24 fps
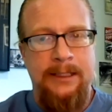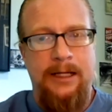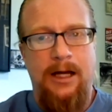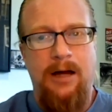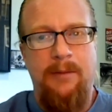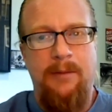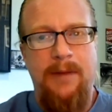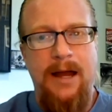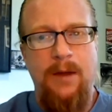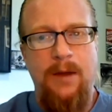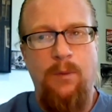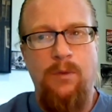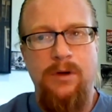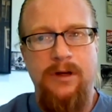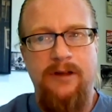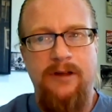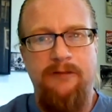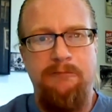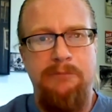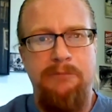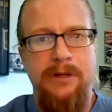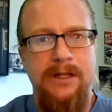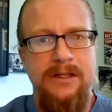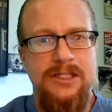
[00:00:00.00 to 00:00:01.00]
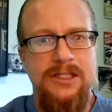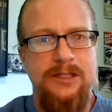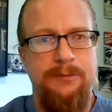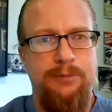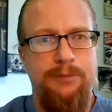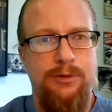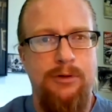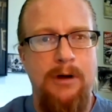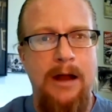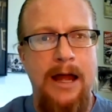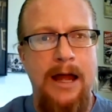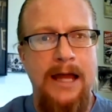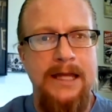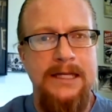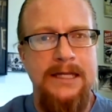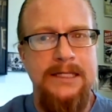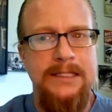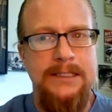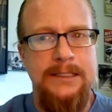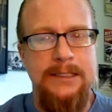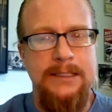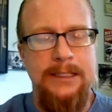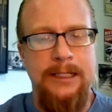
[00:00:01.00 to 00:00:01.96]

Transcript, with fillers: Um, I would have been surprised.